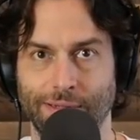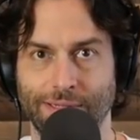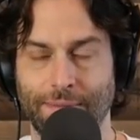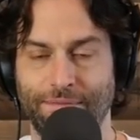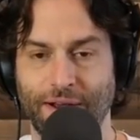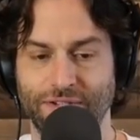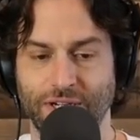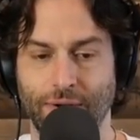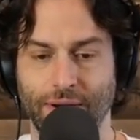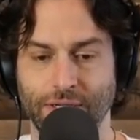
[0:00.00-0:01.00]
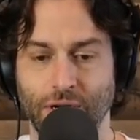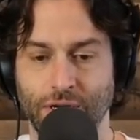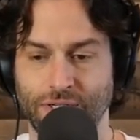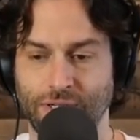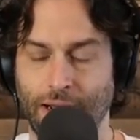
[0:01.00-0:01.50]
top five scariest
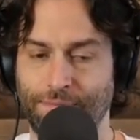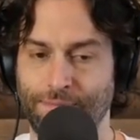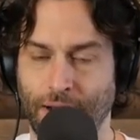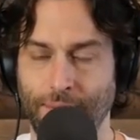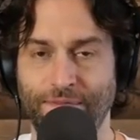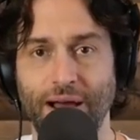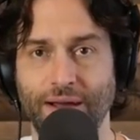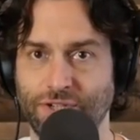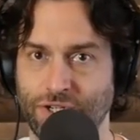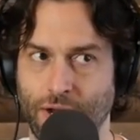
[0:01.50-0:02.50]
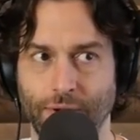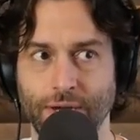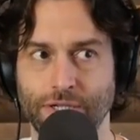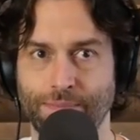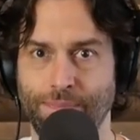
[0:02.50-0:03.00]
stop top five
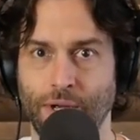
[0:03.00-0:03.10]
scariest